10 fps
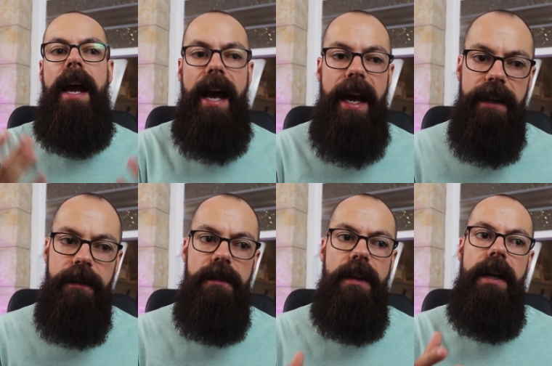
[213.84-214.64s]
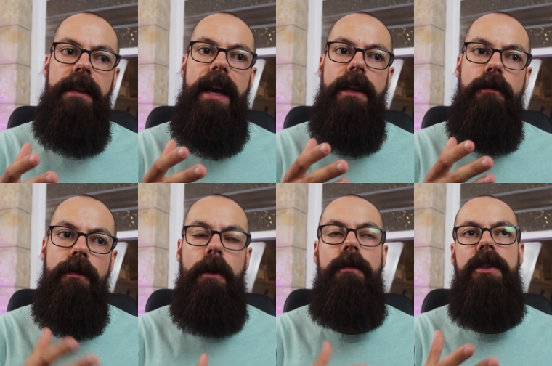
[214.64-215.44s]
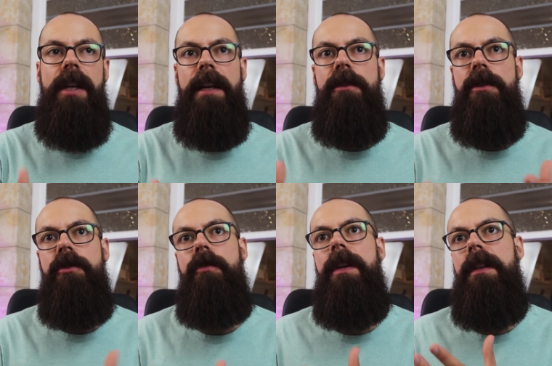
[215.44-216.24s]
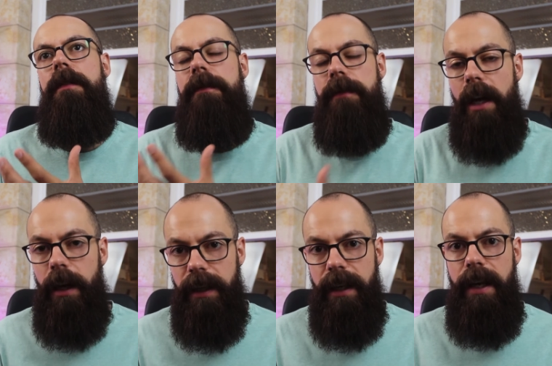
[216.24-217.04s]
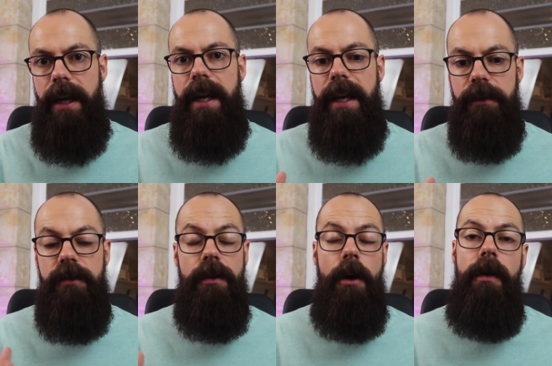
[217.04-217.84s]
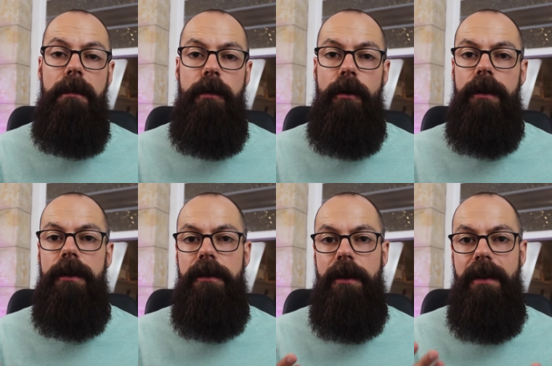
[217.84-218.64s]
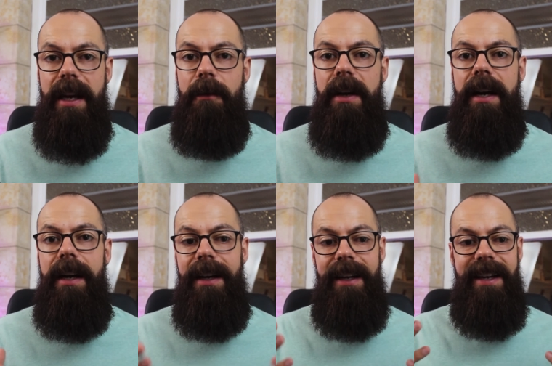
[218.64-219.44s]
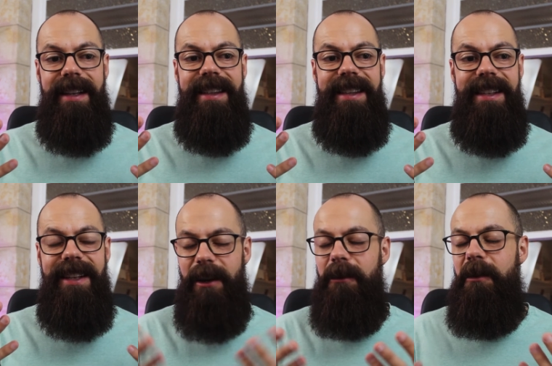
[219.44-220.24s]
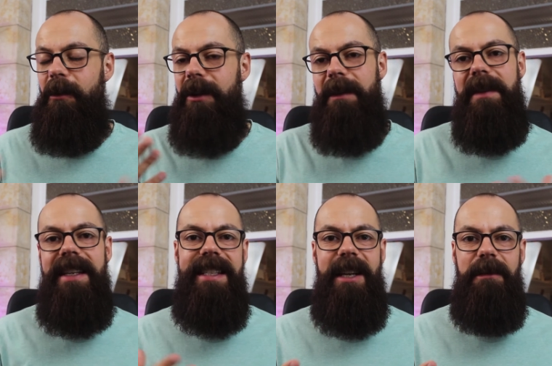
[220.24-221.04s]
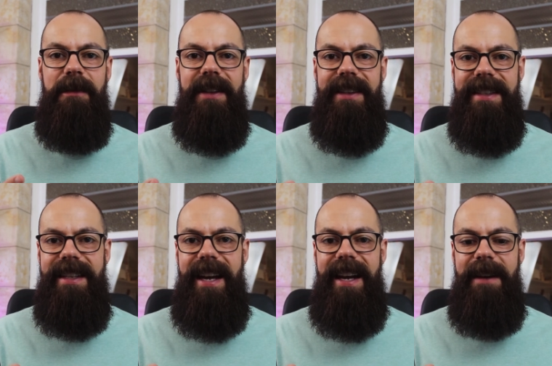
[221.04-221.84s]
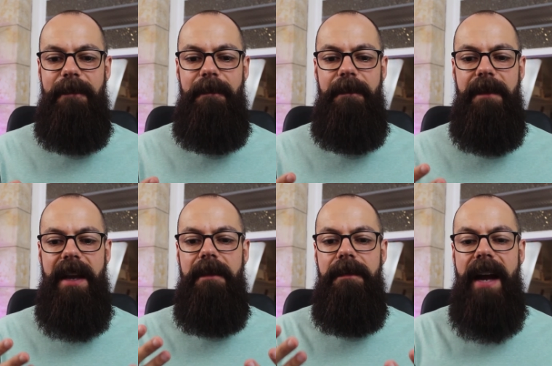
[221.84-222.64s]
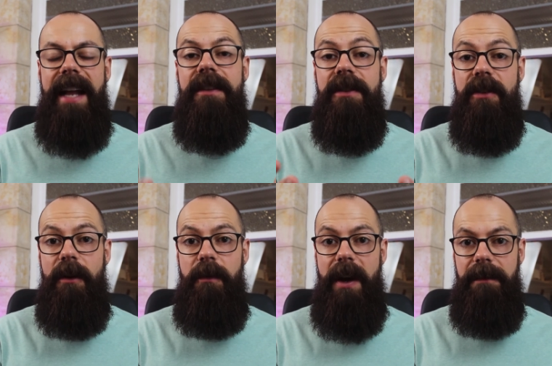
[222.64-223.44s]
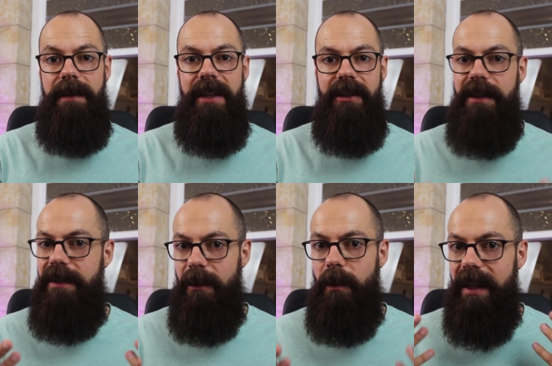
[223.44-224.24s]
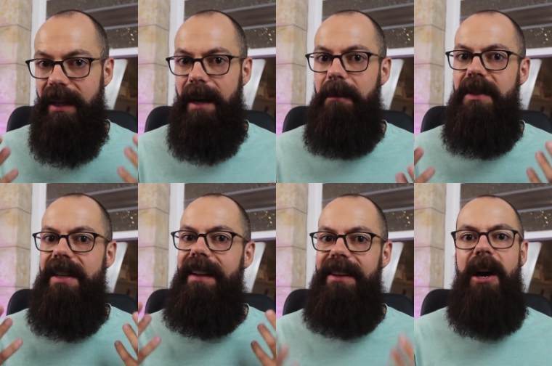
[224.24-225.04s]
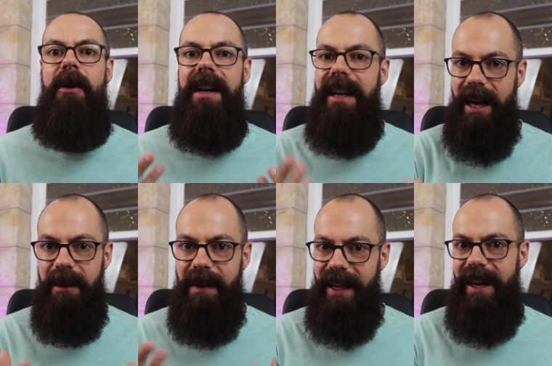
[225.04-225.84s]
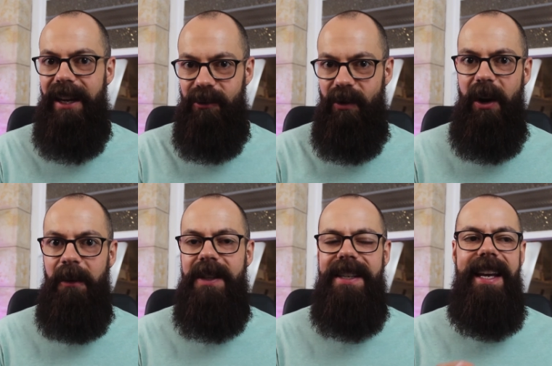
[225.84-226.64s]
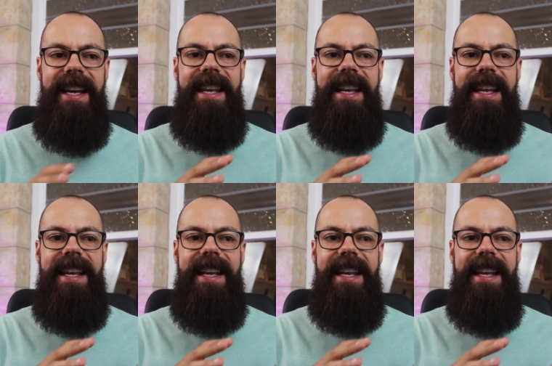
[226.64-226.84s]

and that you don't change it during the flight is so important. So there we are you know, all of these different um, advanced software features that we come to know and love in our drones,